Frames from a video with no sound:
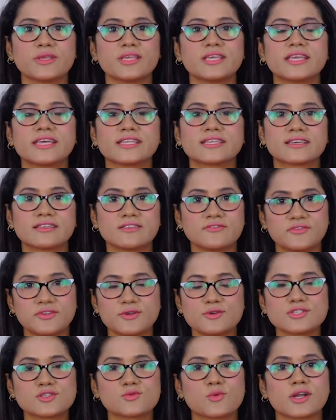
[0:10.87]
we get
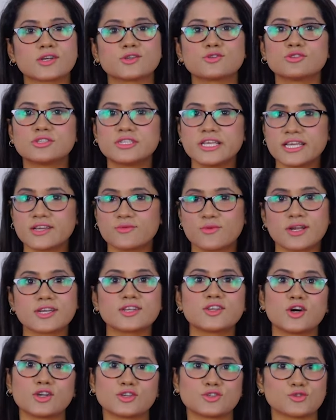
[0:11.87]
confused what to take,
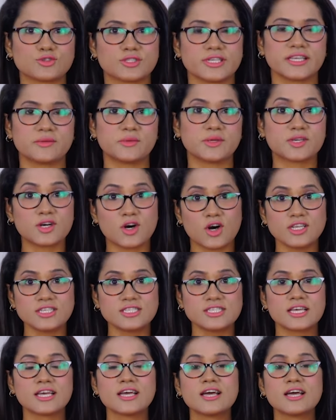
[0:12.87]
what not to take, because